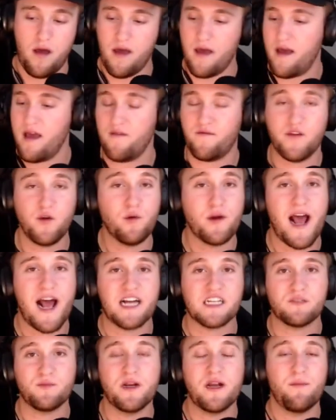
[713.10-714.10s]
if you would
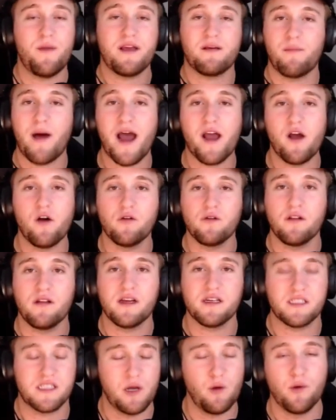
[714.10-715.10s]
have asked me to make my own
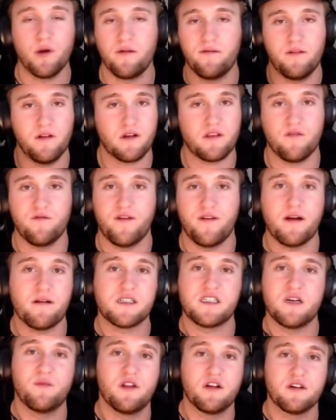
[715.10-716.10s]
list, it would have looked very
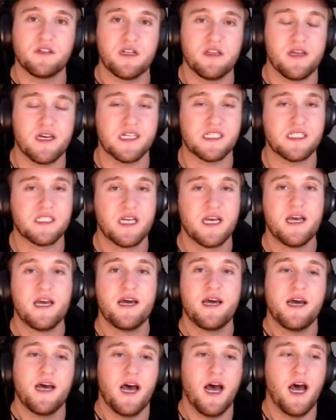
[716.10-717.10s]
similar to this.
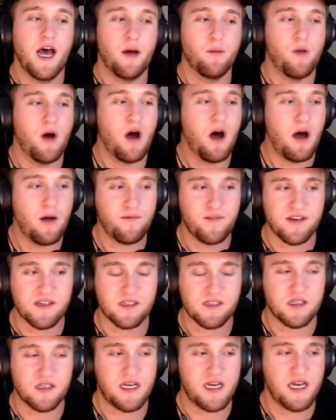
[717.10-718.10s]

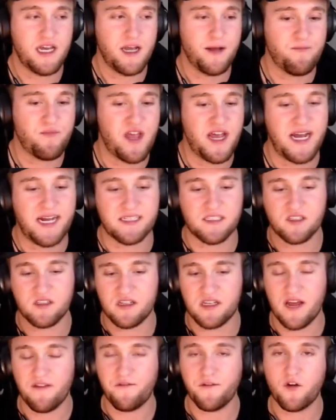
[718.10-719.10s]
Obviously, it's
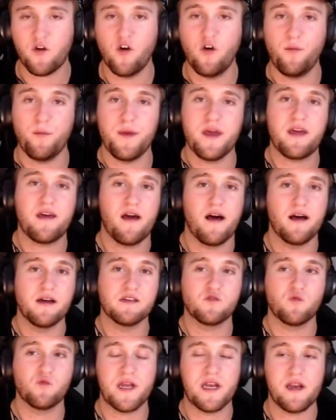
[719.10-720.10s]
difficult
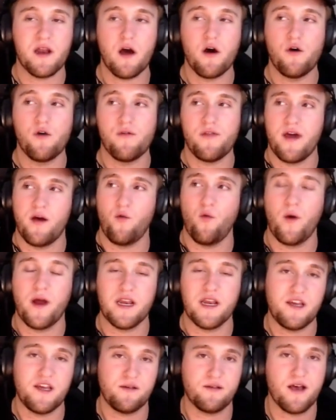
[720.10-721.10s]
because we know that
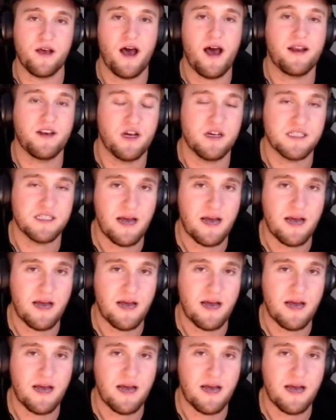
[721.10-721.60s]
when Utah does